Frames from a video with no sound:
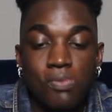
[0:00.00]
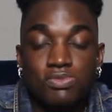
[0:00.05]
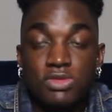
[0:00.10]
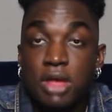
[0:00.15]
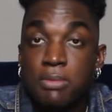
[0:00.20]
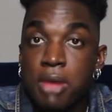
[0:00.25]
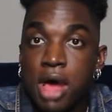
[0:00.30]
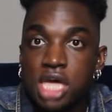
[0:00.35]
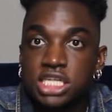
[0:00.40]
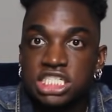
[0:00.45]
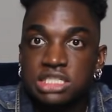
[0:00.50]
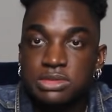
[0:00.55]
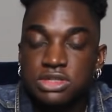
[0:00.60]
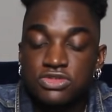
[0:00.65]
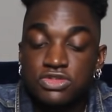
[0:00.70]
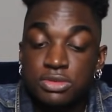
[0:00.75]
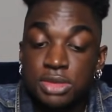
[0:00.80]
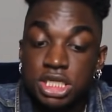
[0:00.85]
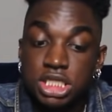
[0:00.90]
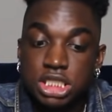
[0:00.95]

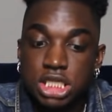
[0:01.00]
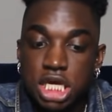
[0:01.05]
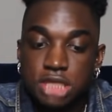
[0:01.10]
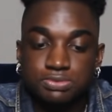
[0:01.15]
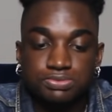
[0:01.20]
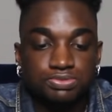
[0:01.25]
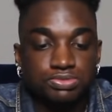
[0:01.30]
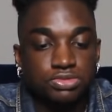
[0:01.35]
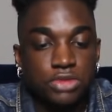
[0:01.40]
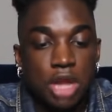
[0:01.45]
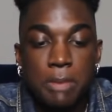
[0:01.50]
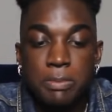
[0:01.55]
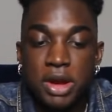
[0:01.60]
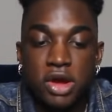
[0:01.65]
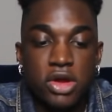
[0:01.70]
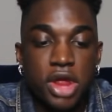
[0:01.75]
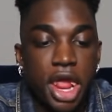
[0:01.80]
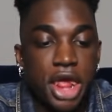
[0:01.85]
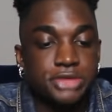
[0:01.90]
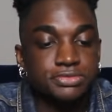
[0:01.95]
impossible for Rickey G.
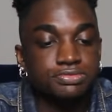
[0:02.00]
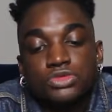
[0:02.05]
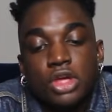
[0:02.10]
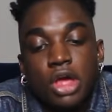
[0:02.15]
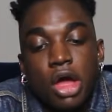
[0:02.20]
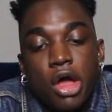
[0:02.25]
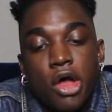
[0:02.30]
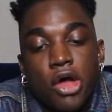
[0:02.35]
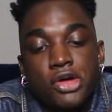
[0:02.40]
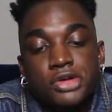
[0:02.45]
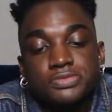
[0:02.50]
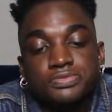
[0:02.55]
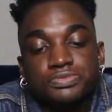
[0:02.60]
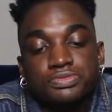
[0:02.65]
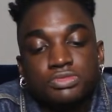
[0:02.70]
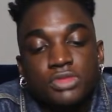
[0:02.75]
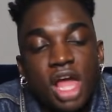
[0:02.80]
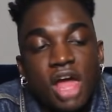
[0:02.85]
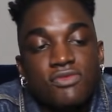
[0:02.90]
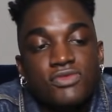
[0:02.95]
Period. Y'all,
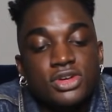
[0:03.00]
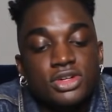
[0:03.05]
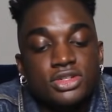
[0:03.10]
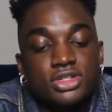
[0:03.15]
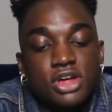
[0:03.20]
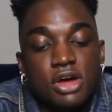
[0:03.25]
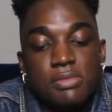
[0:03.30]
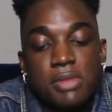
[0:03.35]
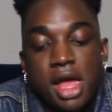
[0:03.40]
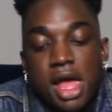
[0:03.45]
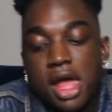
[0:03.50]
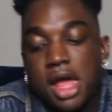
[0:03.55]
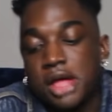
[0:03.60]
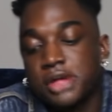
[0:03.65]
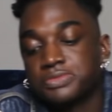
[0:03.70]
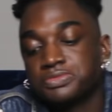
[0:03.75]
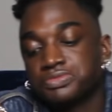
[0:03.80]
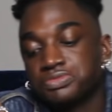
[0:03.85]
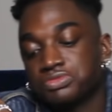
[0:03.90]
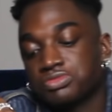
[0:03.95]
I feel so
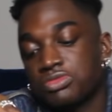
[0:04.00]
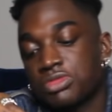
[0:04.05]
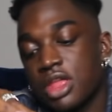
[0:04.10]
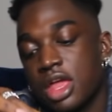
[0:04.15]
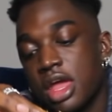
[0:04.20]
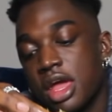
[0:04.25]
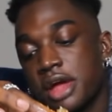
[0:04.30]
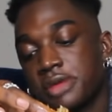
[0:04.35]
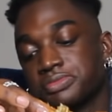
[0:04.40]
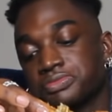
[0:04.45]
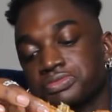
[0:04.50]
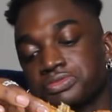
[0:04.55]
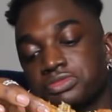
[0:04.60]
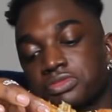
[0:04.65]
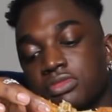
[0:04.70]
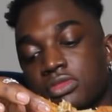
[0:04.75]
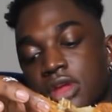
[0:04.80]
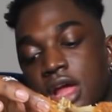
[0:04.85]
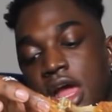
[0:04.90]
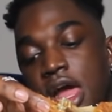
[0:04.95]
bad that
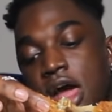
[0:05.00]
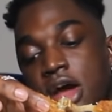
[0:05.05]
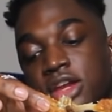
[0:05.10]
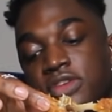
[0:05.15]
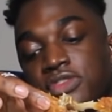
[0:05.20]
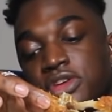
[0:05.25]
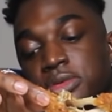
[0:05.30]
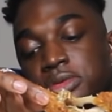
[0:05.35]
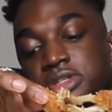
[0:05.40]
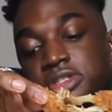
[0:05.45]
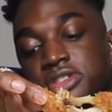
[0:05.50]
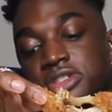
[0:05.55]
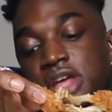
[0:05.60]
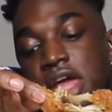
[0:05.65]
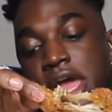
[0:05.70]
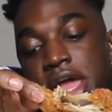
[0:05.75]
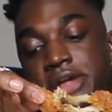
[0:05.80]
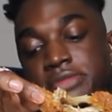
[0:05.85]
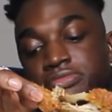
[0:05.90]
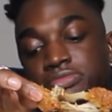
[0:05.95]
I don't even know what to
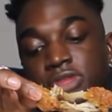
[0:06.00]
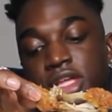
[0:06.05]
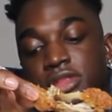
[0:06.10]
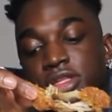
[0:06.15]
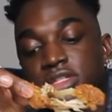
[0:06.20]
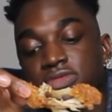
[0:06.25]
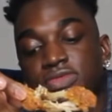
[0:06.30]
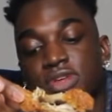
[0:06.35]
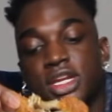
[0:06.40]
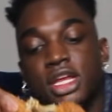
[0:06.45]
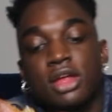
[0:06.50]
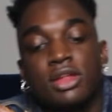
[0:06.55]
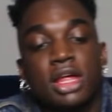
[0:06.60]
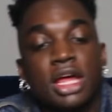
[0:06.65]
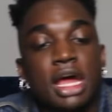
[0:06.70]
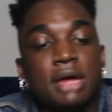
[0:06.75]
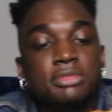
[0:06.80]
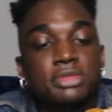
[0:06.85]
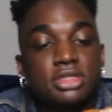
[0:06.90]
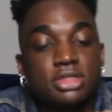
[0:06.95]
say in this video.
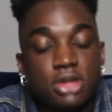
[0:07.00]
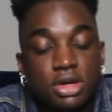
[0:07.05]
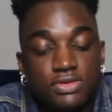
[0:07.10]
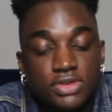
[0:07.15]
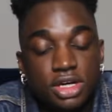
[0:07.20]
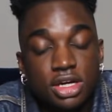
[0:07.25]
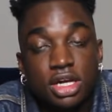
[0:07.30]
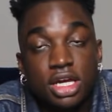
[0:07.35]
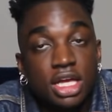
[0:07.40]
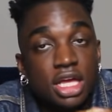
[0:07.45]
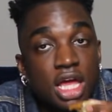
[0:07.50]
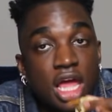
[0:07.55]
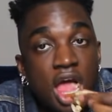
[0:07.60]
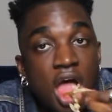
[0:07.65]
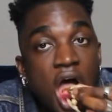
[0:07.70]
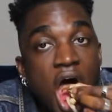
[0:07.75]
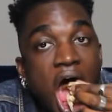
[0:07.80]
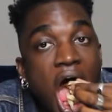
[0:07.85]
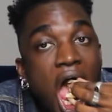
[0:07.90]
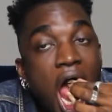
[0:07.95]
Like, I'm just over here eating.